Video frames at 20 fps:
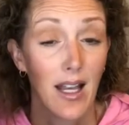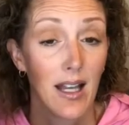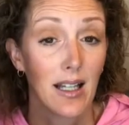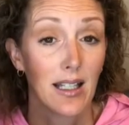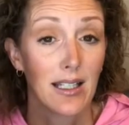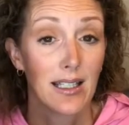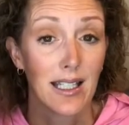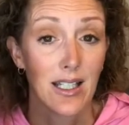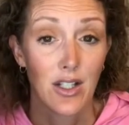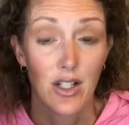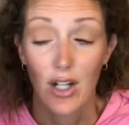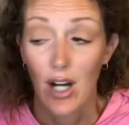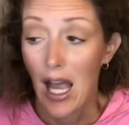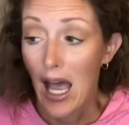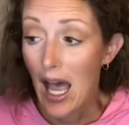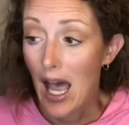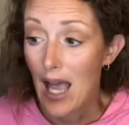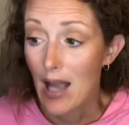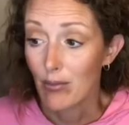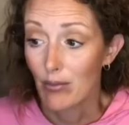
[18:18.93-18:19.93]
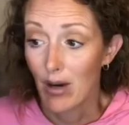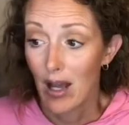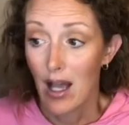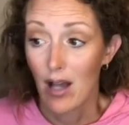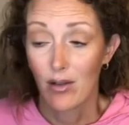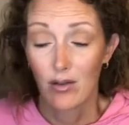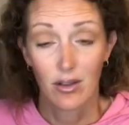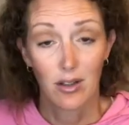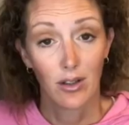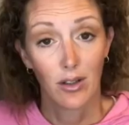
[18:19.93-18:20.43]
Get your
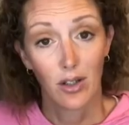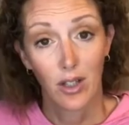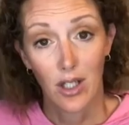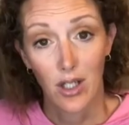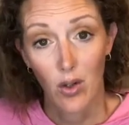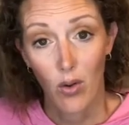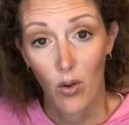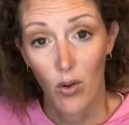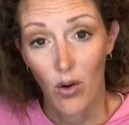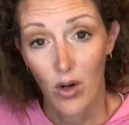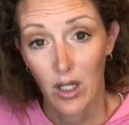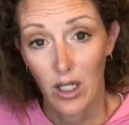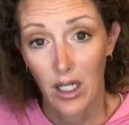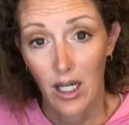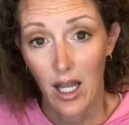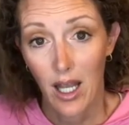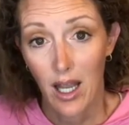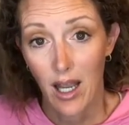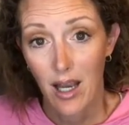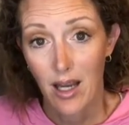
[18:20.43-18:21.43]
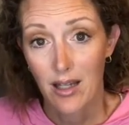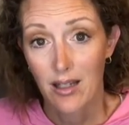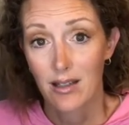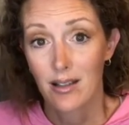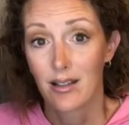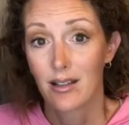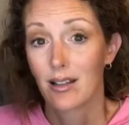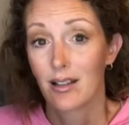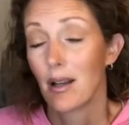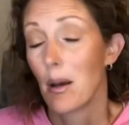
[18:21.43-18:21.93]
eyebrows looking
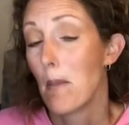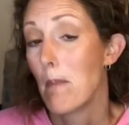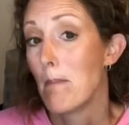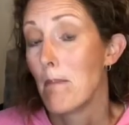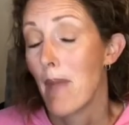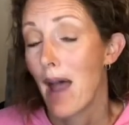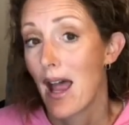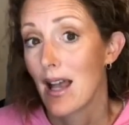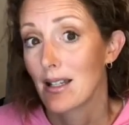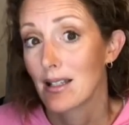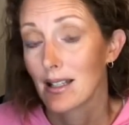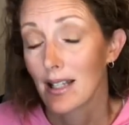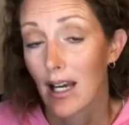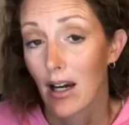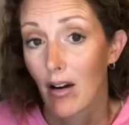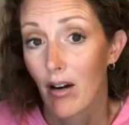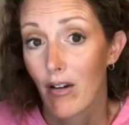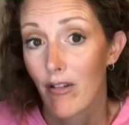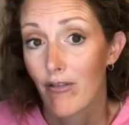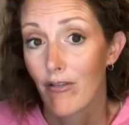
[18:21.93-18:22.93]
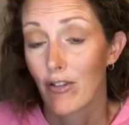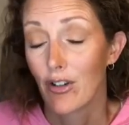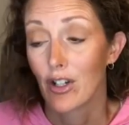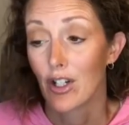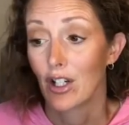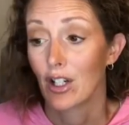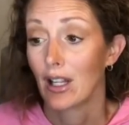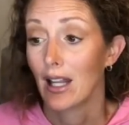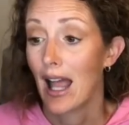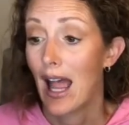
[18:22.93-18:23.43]
organized, mascara for
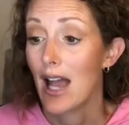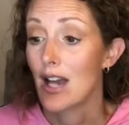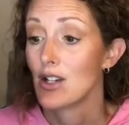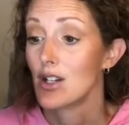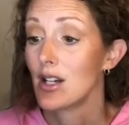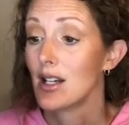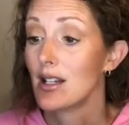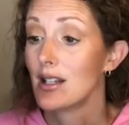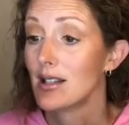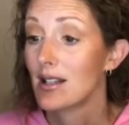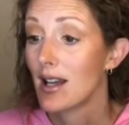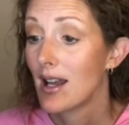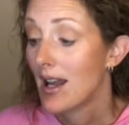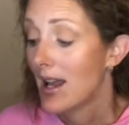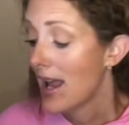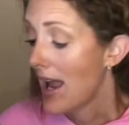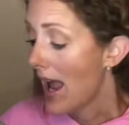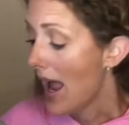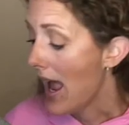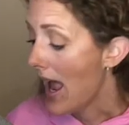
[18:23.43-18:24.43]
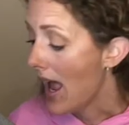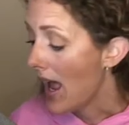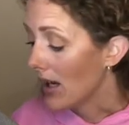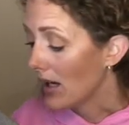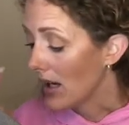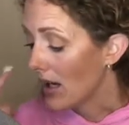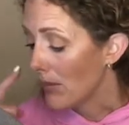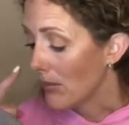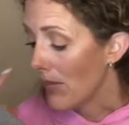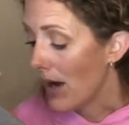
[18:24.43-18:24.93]
your lashes, and
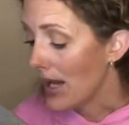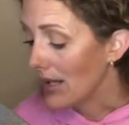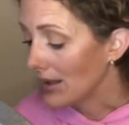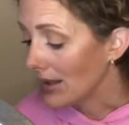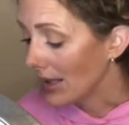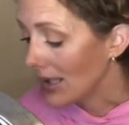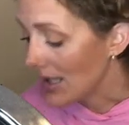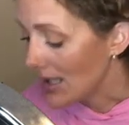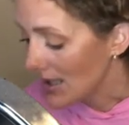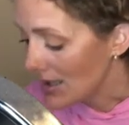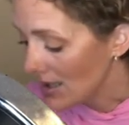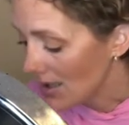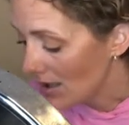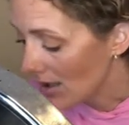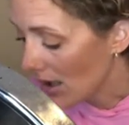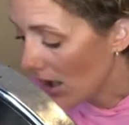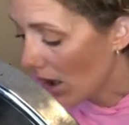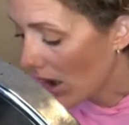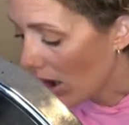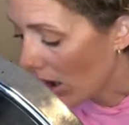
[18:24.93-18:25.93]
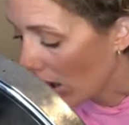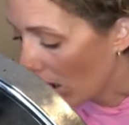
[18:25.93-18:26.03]
my lids are